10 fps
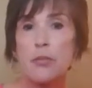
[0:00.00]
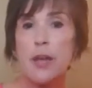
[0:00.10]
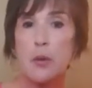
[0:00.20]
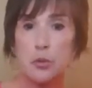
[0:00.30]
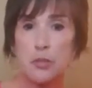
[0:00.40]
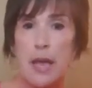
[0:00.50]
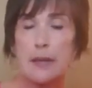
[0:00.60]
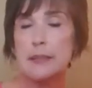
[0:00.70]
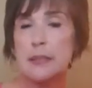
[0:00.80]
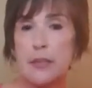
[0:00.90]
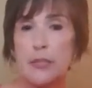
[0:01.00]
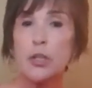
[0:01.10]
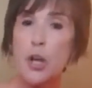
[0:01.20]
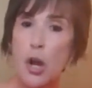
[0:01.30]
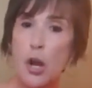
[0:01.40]
They will sign it in
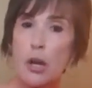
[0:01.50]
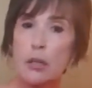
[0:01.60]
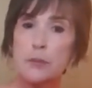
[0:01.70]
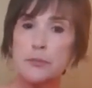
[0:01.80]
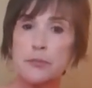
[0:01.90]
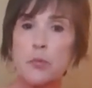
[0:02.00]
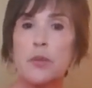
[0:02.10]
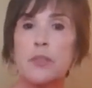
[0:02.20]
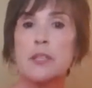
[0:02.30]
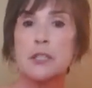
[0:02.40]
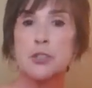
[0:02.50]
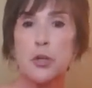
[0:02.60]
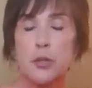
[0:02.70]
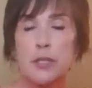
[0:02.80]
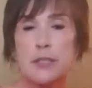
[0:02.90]
their car with the
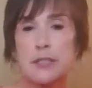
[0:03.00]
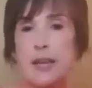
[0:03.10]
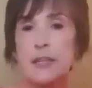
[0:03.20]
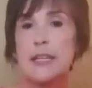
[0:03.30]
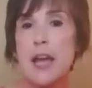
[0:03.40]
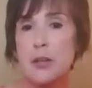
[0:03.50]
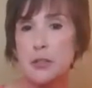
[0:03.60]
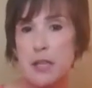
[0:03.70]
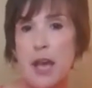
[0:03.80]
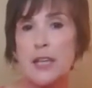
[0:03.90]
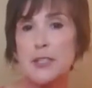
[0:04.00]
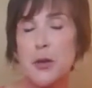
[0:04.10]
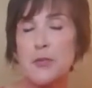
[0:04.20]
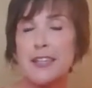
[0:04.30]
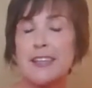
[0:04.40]
attorney standing outside
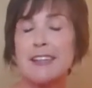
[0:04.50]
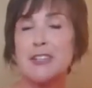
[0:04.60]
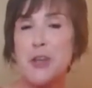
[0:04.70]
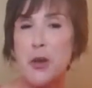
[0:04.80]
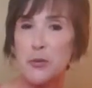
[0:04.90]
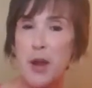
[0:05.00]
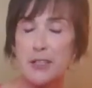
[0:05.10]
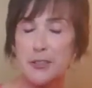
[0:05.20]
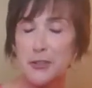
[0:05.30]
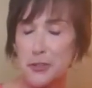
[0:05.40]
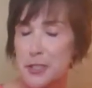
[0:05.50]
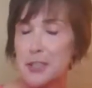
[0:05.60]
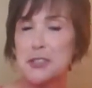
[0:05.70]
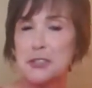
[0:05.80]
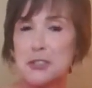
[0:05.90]
so that he can notarize their
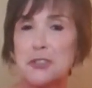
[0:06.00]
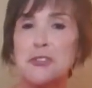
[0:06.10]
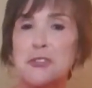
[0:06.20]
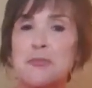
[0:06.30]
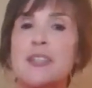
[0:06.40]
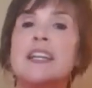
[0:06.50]
signatures.